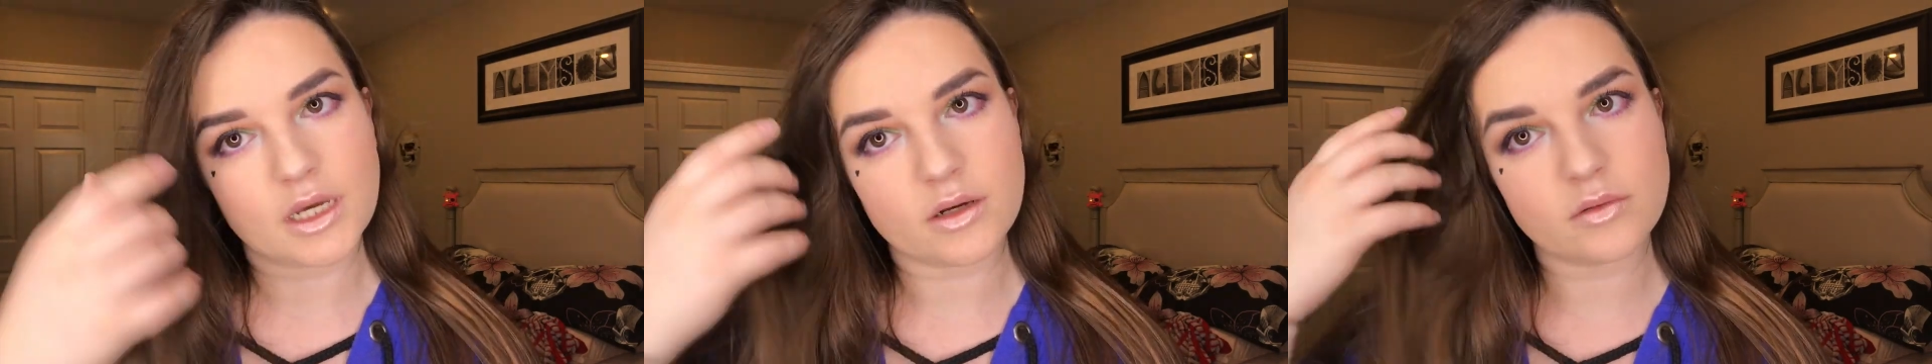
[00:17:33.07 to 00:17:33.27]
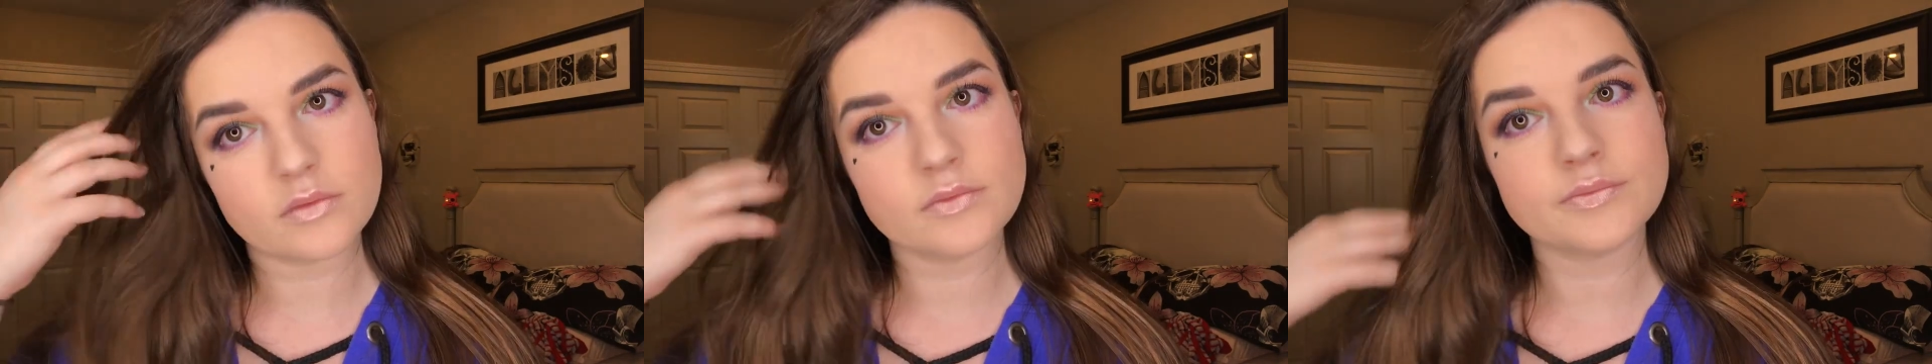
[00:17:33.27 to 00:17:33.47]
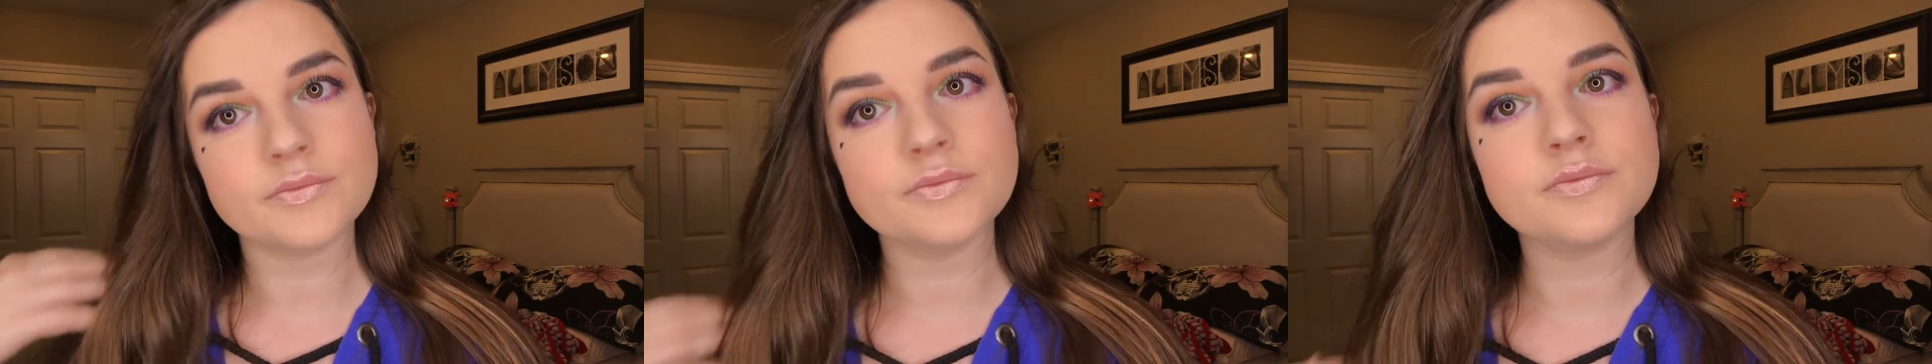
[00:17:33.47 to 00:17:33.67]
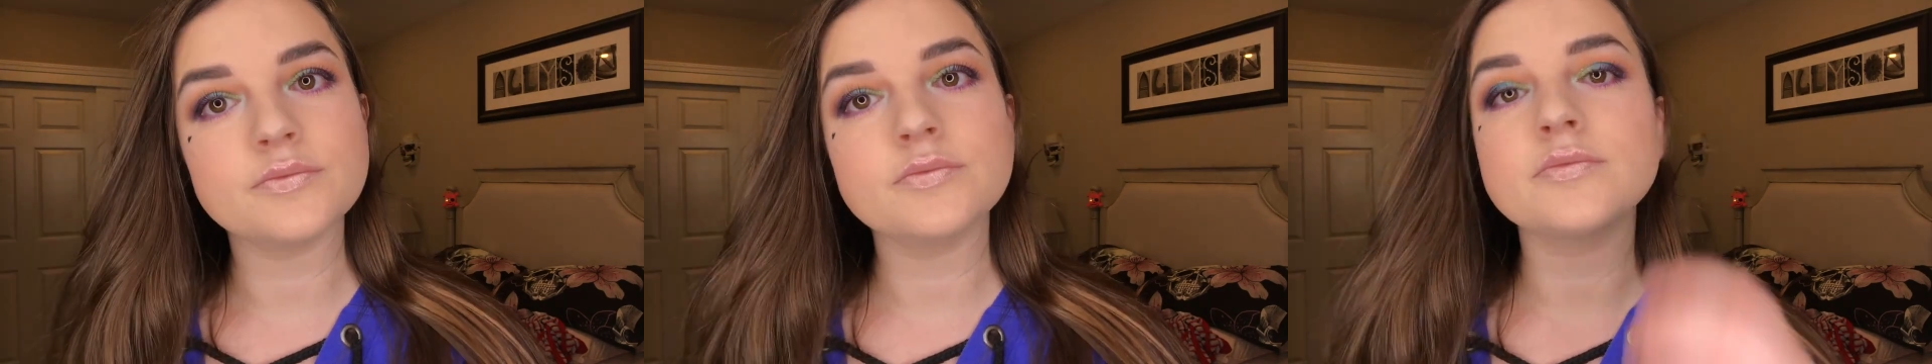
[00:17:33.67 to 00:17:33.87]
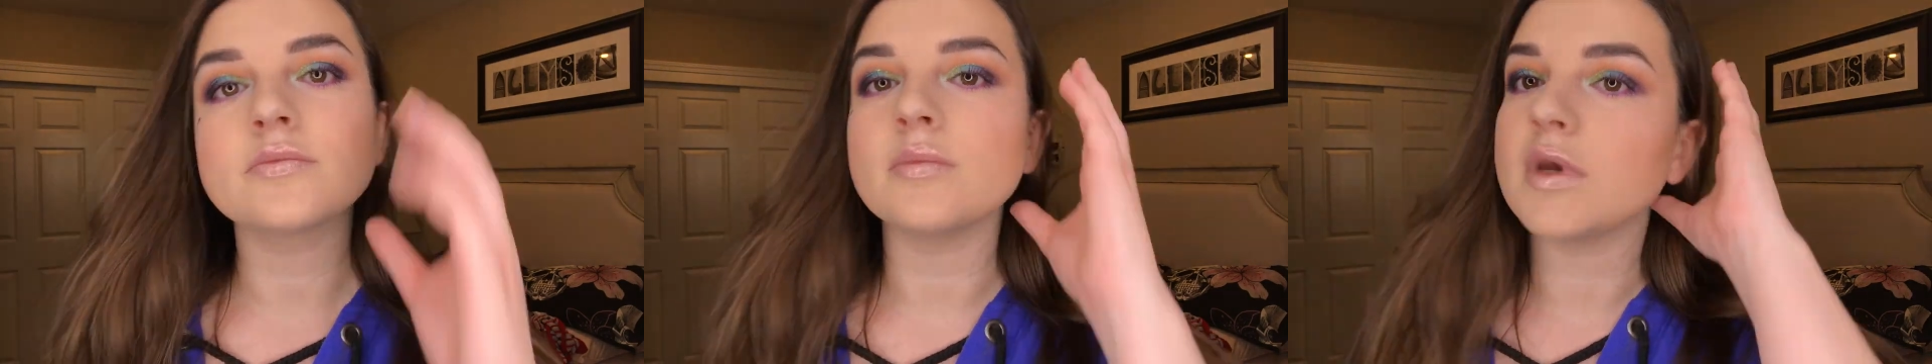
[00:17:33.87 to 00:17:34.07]
out,
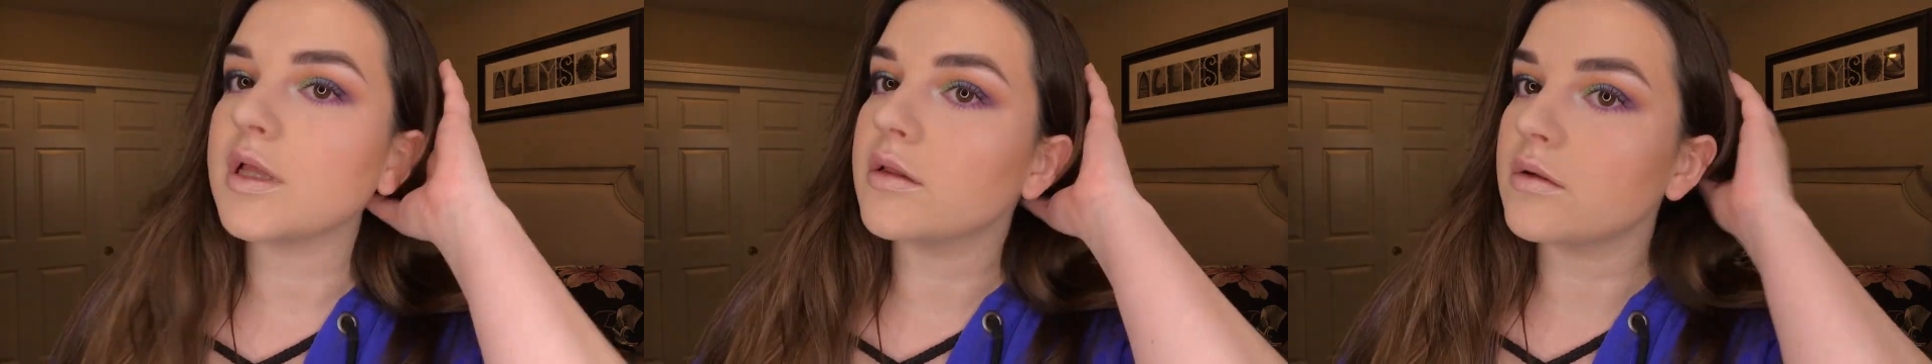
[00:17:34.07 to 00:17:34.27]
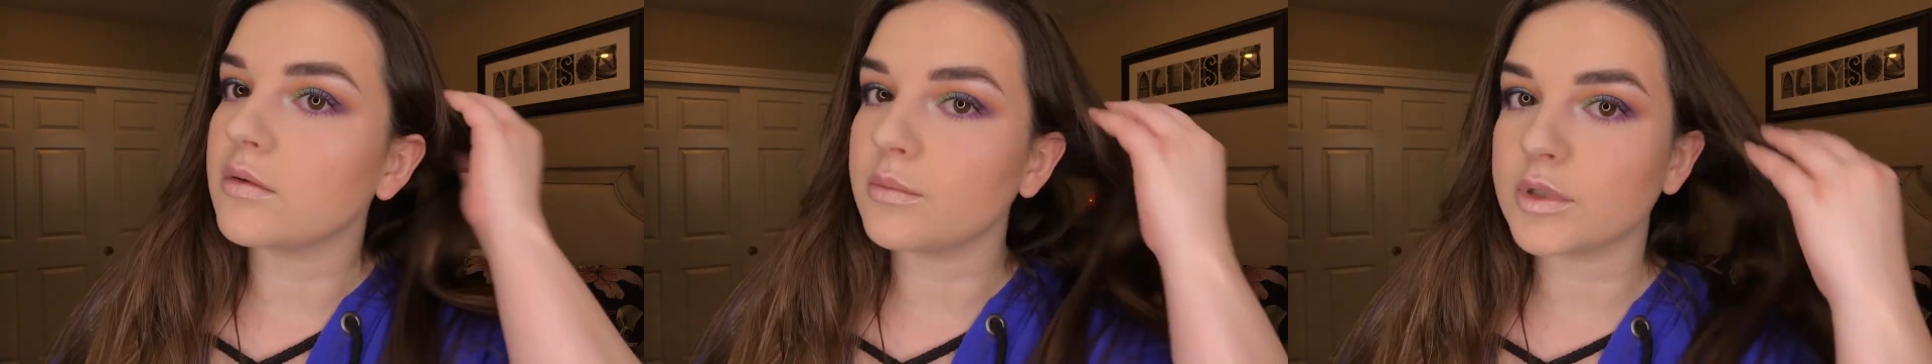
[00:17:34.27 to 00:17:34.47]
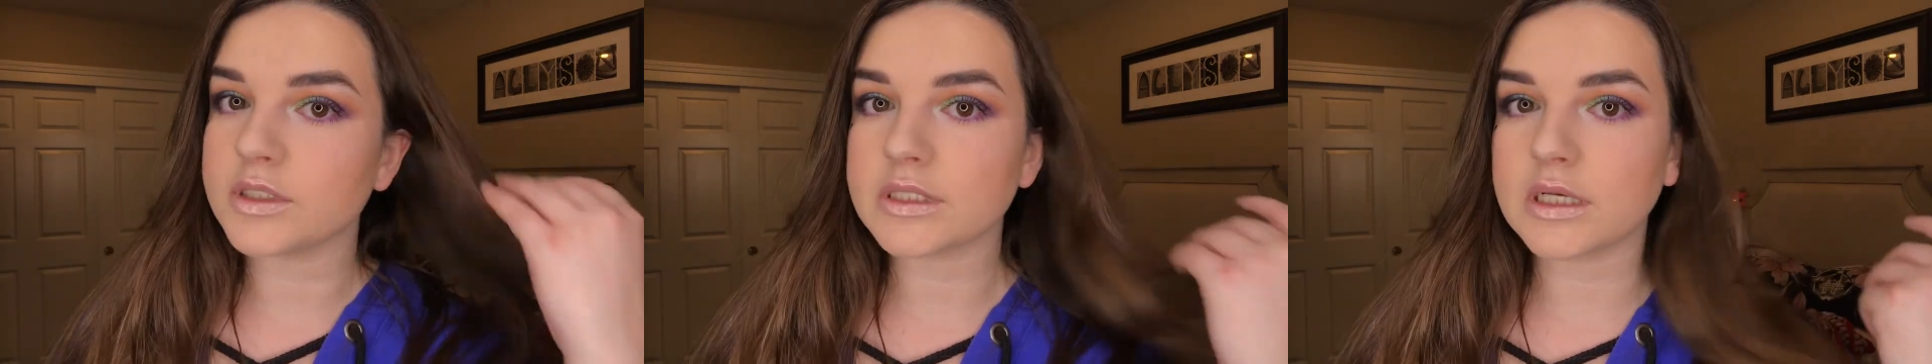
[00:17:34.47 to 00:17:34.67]
make it a little more